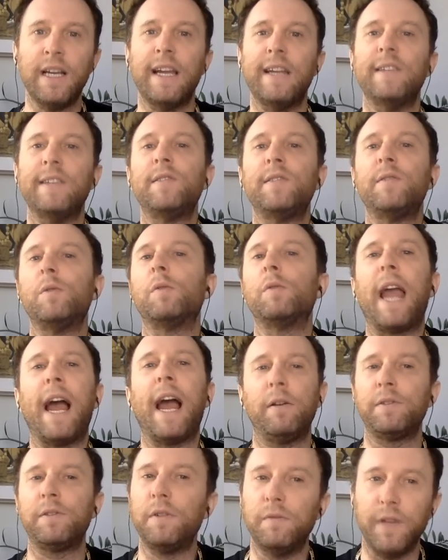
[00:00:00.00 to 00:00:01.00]
is through
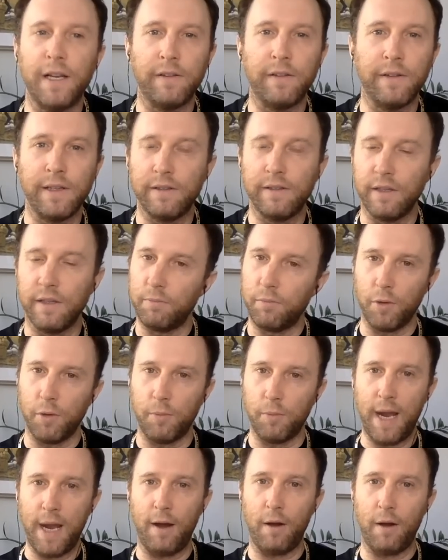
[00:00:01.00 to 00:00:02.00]
countervailing liberal
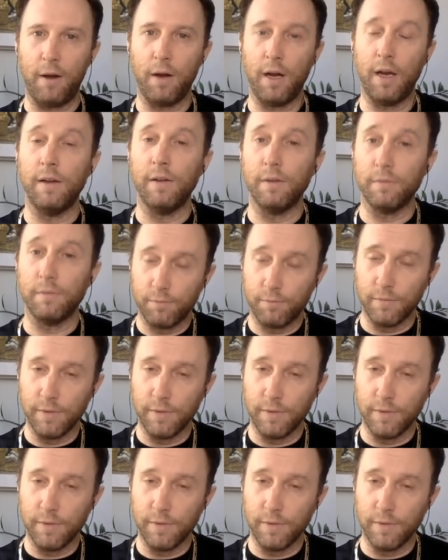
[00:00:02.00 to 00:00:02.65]
power, uh,